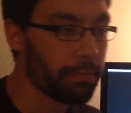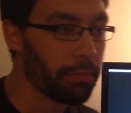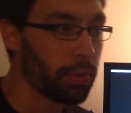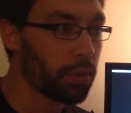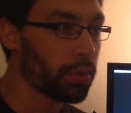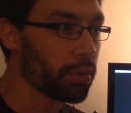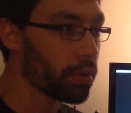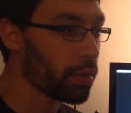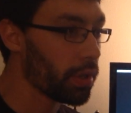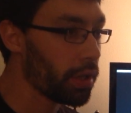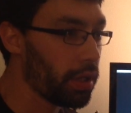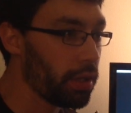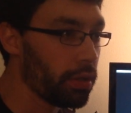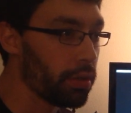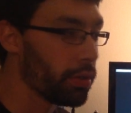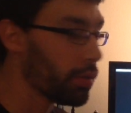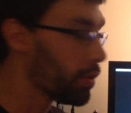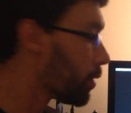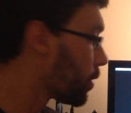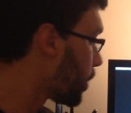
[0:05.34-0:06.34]
more
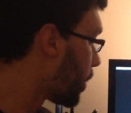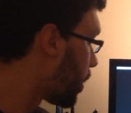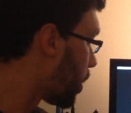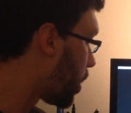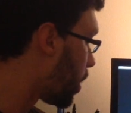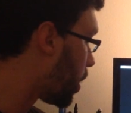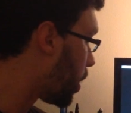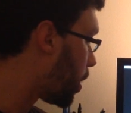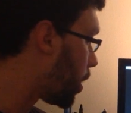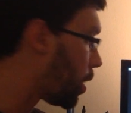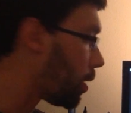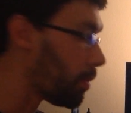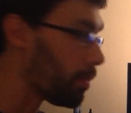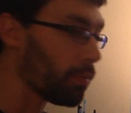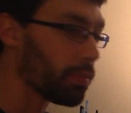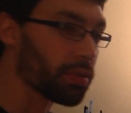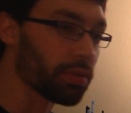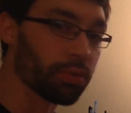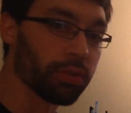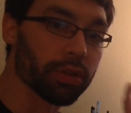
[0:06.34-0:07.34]
here. So
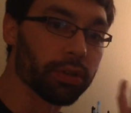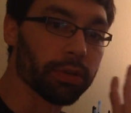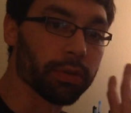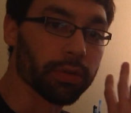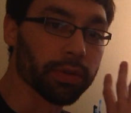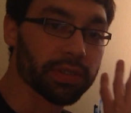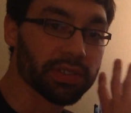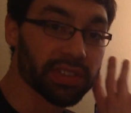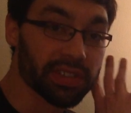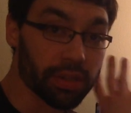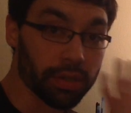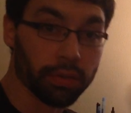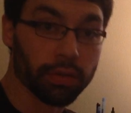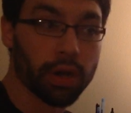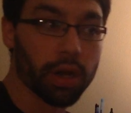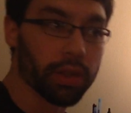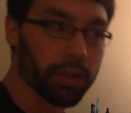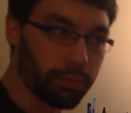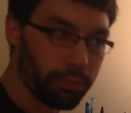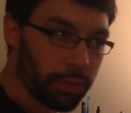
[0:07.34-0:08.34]
we're still
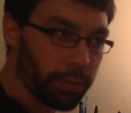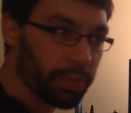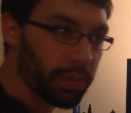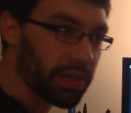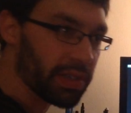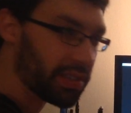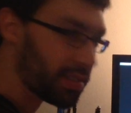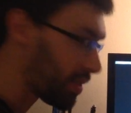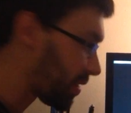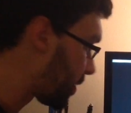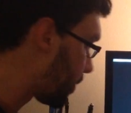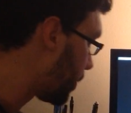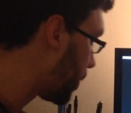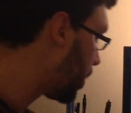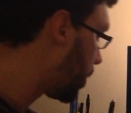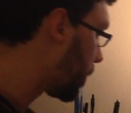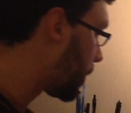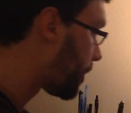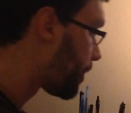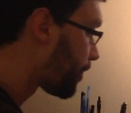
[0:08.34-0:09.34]
on the replay system
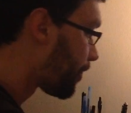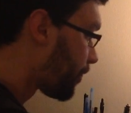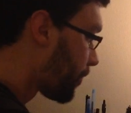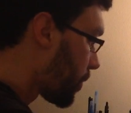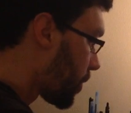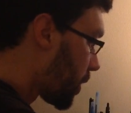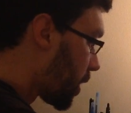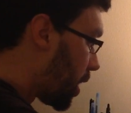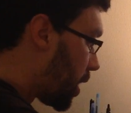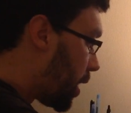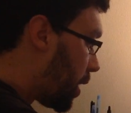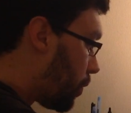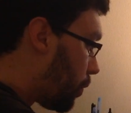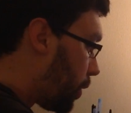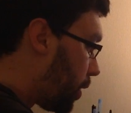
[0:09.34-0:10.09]
here, and